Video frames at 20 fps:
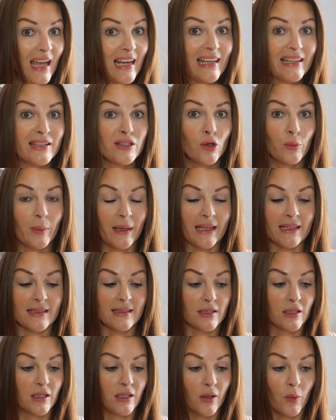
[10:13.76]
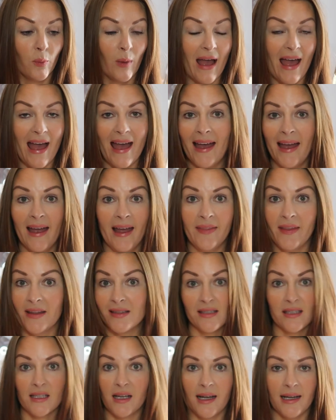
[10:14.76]
little bit to wet hair and
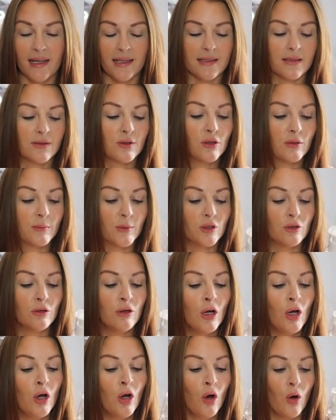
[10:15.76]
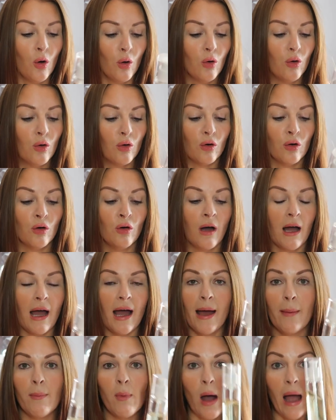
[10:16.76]
then style it as normal. Or
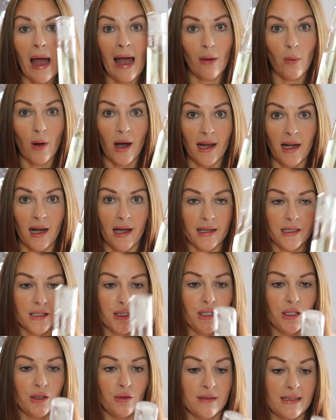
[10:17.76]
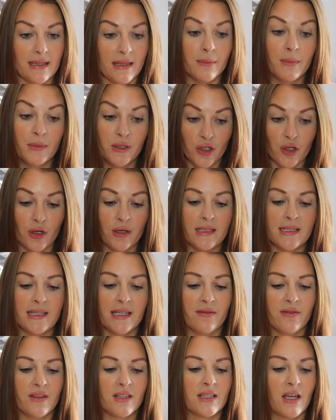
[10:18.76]
how I like to use it the
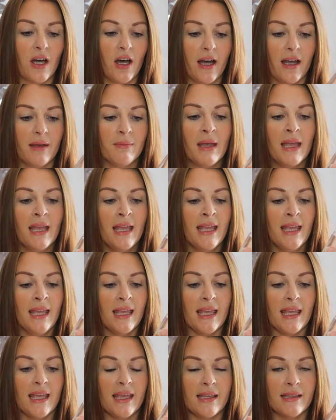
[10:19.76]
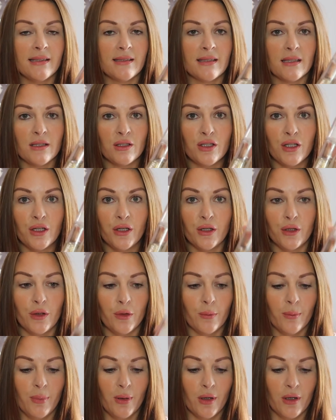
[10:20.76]
majority of the time is
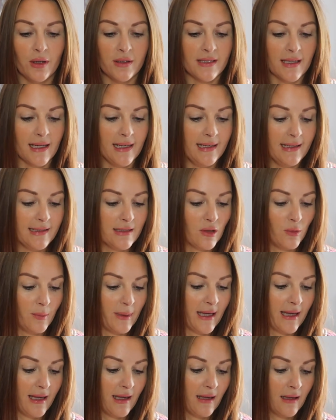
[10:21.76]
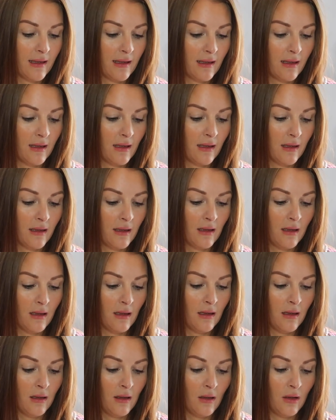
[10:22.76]
to put a little bit
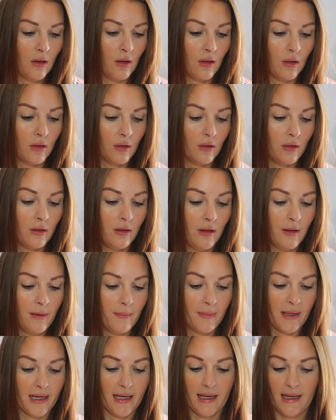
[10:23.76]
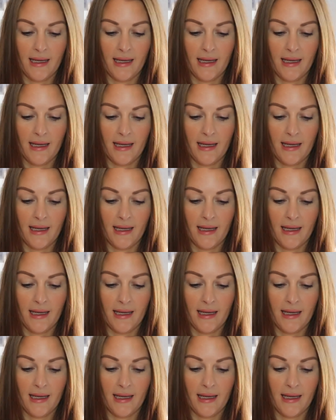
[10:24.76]
on my